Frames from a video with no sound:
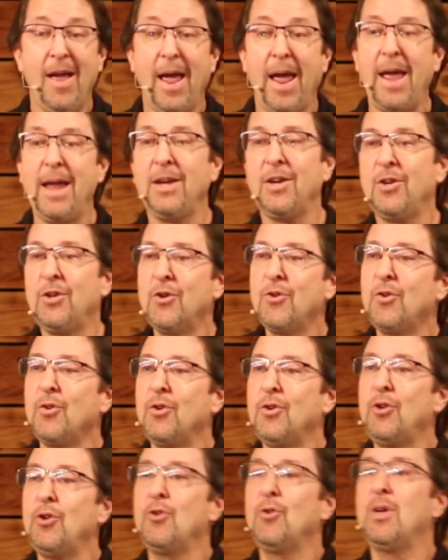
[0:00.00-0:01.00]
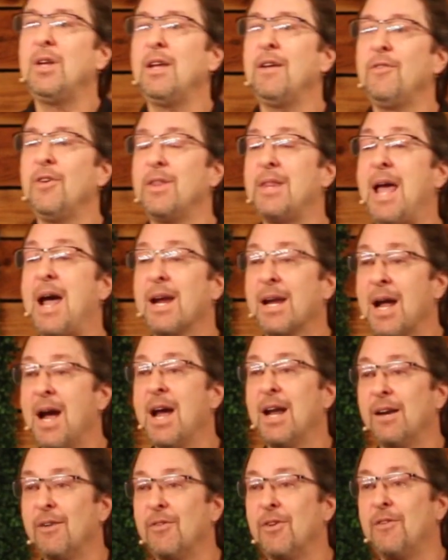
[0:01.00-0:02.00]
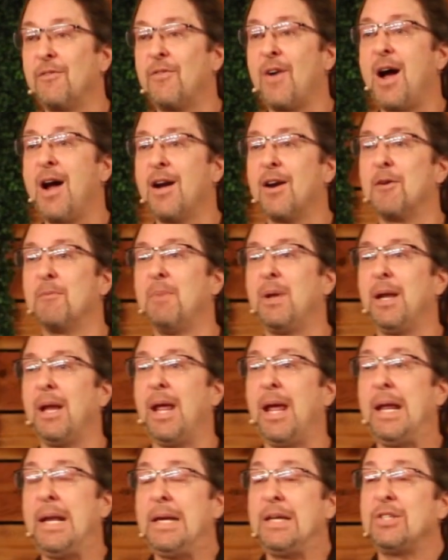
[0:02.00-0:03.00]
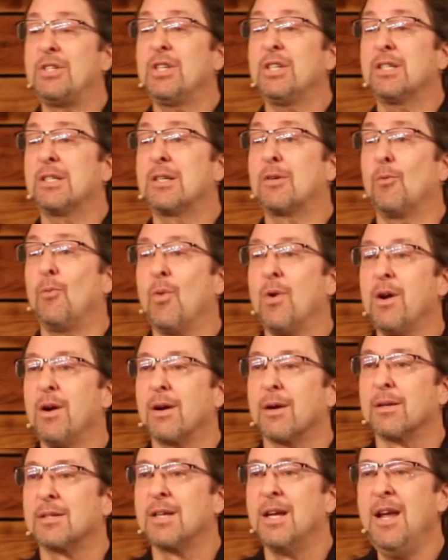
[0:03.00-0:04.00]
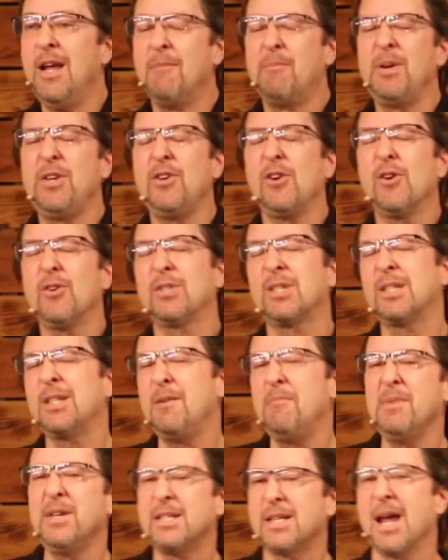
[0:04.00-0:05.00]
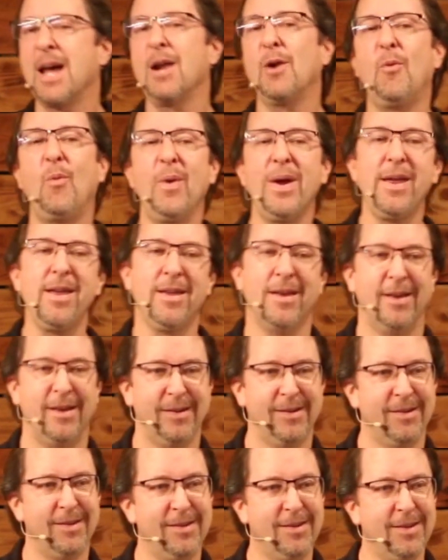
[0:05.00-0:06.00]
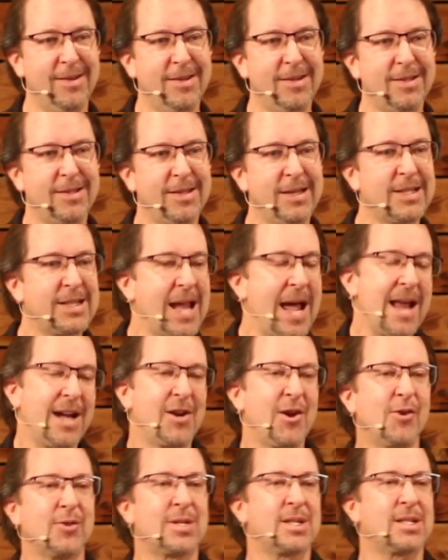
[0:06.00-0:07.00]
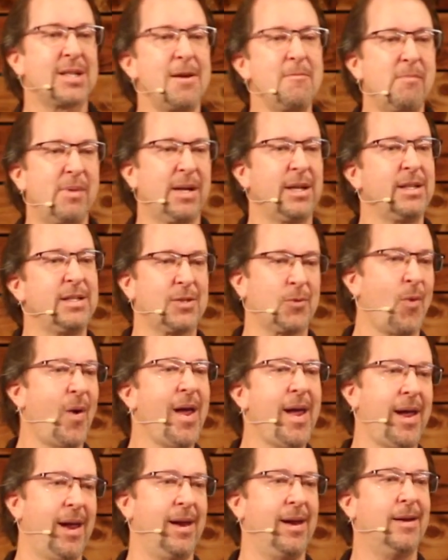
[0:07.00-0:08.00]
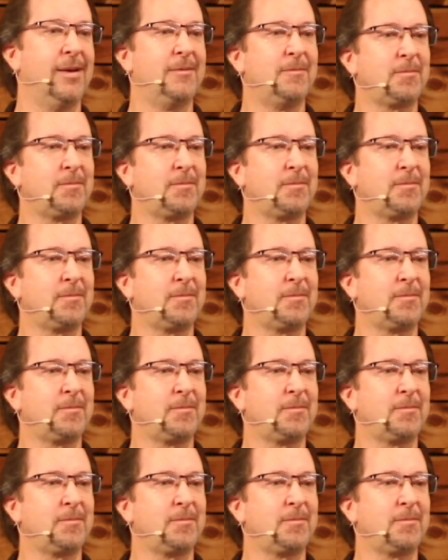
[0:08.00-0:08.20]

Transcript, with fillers: And you you live in that kind of environment, and it just works. But you go, somebody's got to win. It's got to go somebody's way.